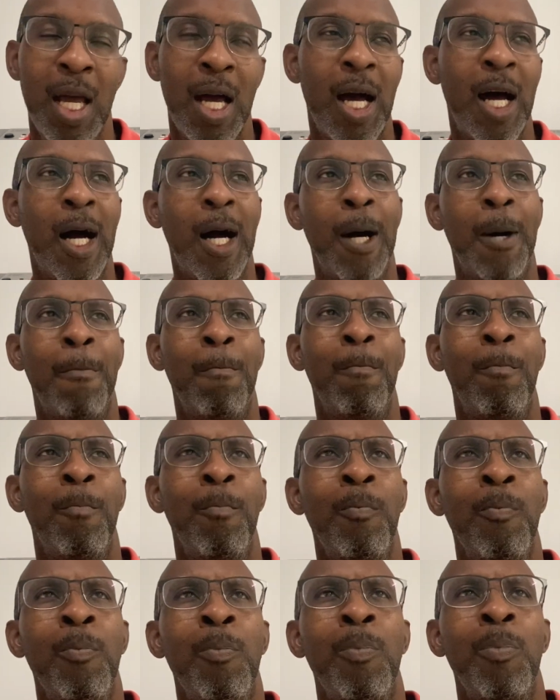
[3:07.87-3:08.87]

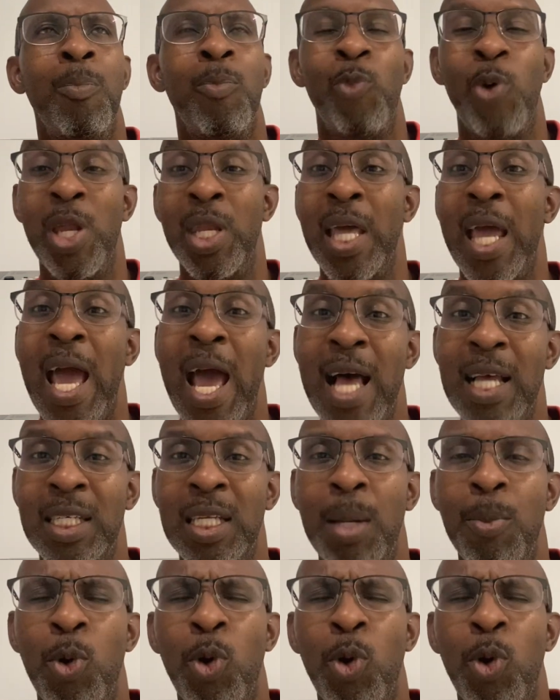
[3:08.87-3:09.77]
when they asked him,